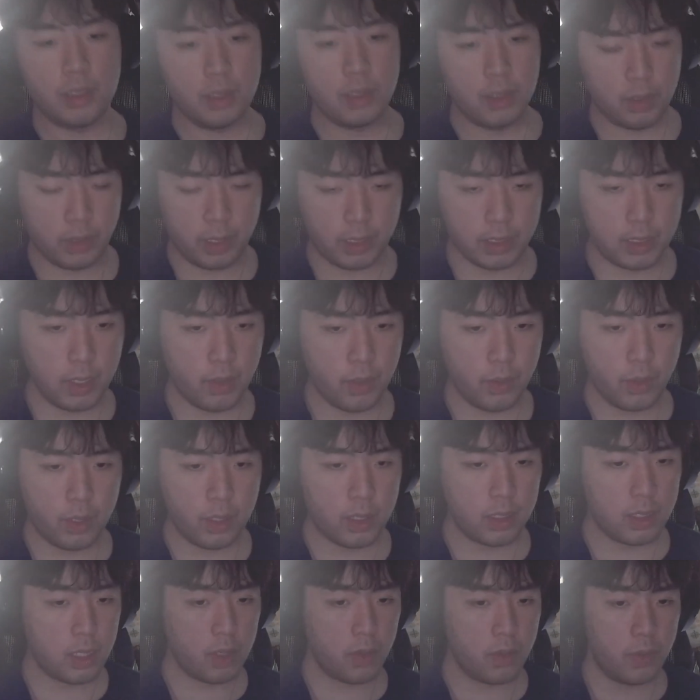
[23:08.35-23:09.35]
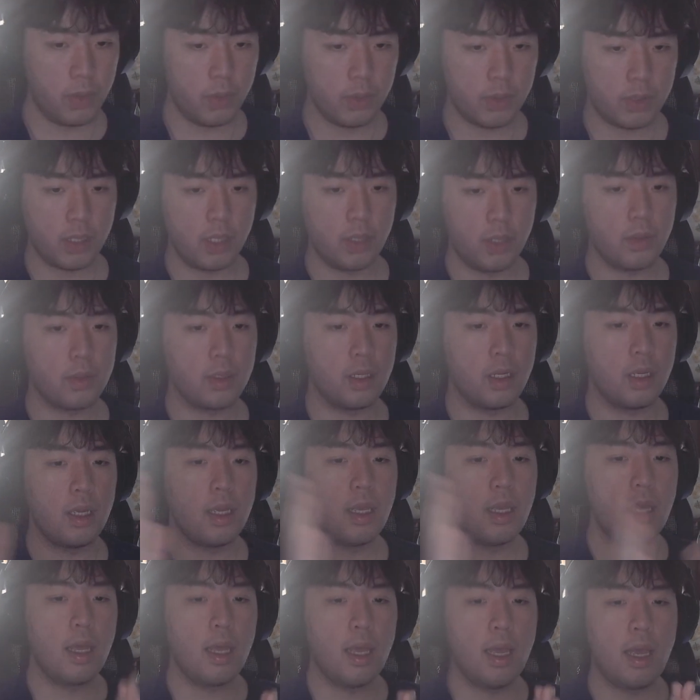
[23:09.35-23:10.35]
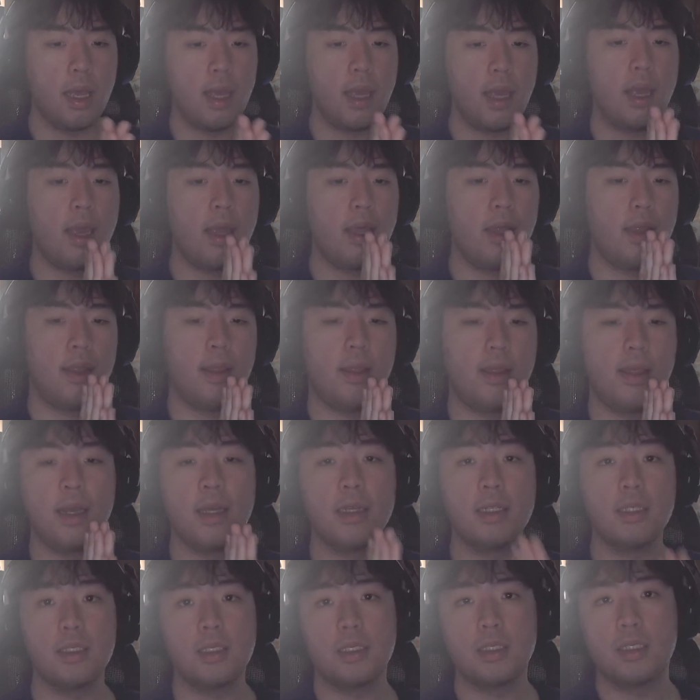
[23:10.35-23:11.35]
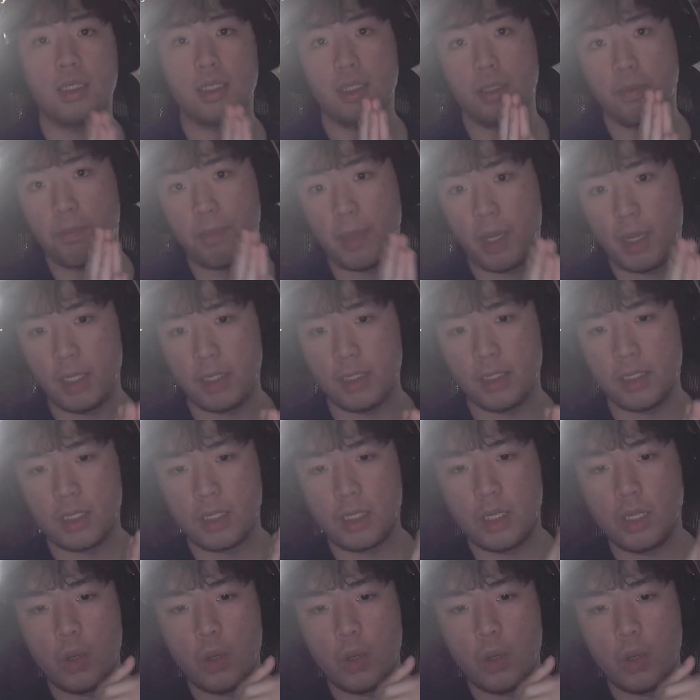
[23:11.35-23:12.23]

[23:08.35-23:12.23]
So that's how you do sales, and that's just basically